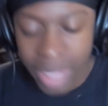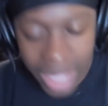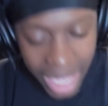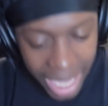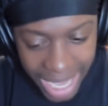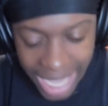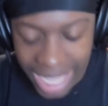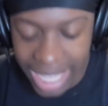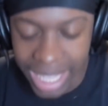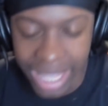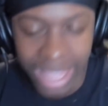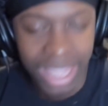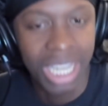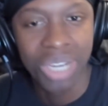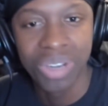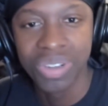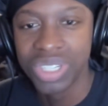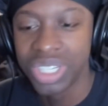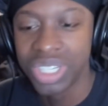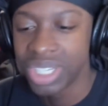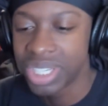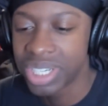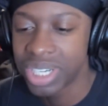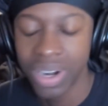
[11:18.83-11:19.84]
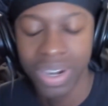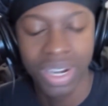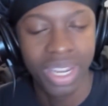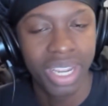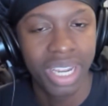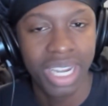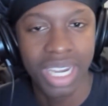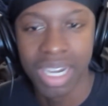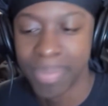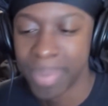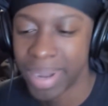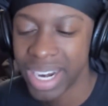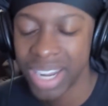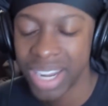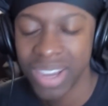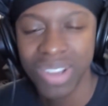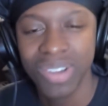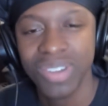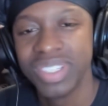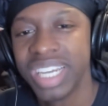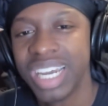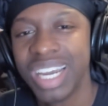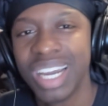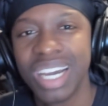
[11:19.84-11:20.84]
and Lone just turning up. I know he
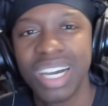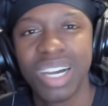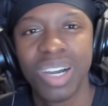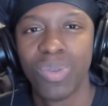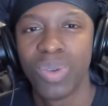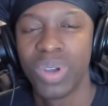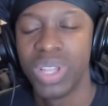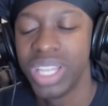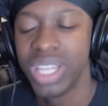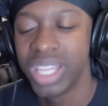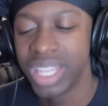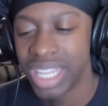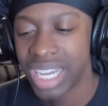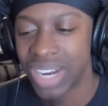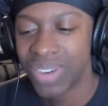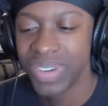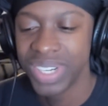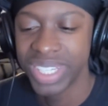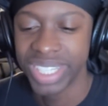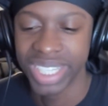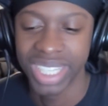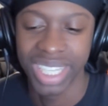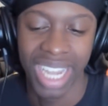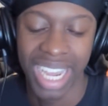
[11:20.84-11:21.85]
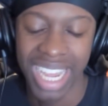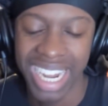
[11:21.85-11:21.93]
was at Rolling Loud recently.